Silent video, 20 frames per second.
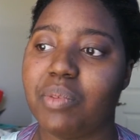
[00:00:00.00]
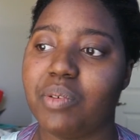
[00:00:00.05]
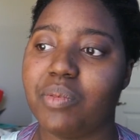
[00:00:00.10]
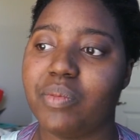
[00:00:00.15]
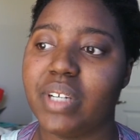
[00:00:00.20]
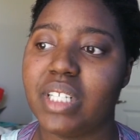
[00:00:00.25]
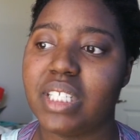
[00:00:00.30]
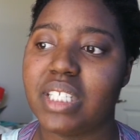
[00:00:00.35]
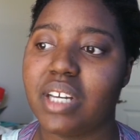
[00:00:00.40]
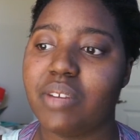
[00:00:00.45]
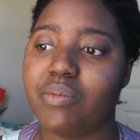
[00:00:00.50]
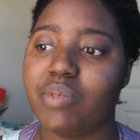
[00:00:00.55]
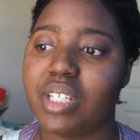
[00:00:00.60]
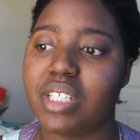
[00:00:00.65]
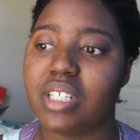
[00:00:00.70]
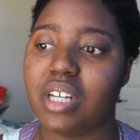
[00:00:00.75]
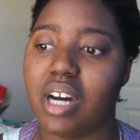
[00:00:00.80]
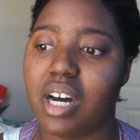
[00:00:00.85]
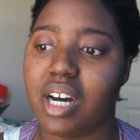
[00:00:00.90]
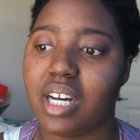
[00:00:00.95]
But once I
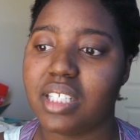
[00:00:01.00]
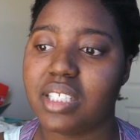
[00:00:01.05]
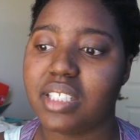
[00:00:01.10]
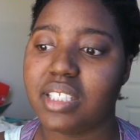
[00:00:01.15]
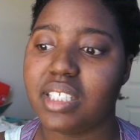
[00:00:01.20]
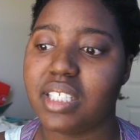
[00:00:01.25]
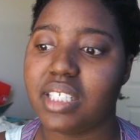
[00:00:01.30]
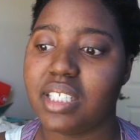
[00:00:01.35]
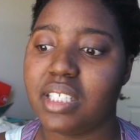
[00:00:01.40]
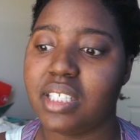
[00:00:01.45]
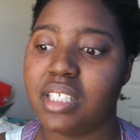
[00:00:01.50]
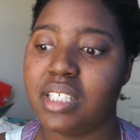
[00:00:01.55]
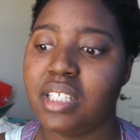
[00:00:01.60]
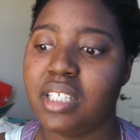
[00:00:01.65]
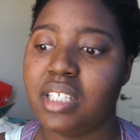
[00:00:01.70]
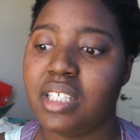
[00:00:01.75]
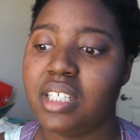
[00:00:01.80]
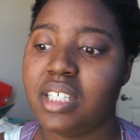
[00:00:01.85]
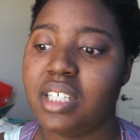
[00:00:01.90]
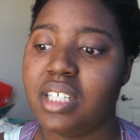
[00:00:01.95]
went to Austin
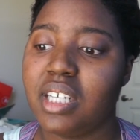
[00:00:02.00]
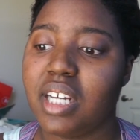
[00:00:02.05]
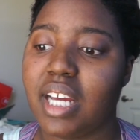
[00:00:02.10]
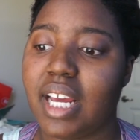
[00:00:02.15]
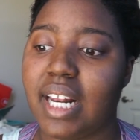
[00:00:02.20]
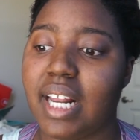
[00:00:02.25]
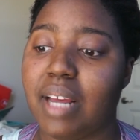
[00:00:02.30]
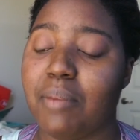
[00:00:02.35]
and